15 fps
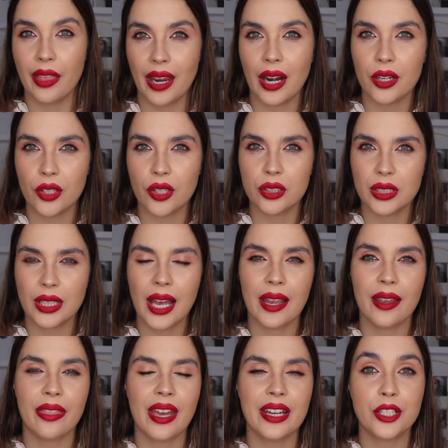They are not
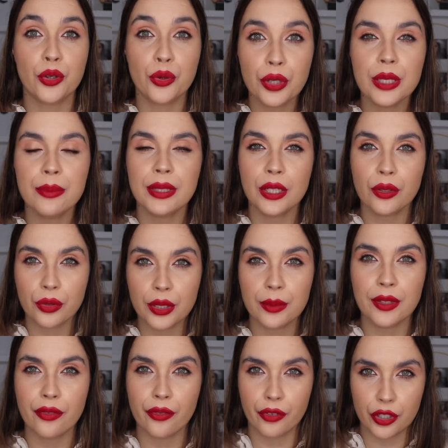like that
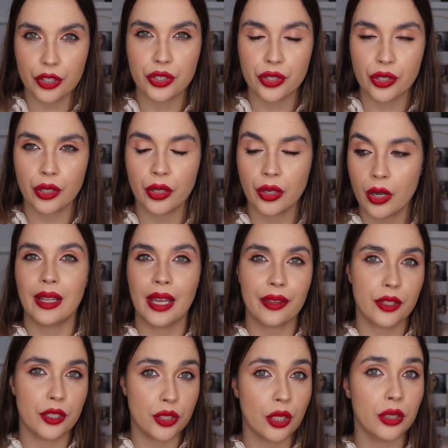creamy version,
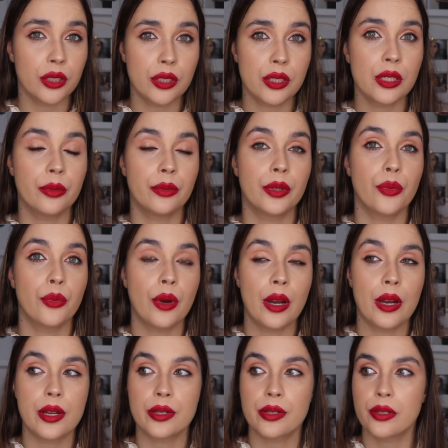like the Charlotte Tilbury
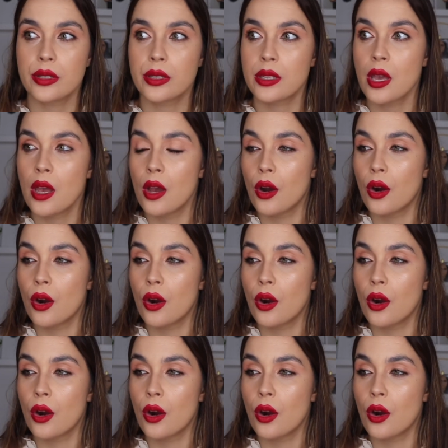ones,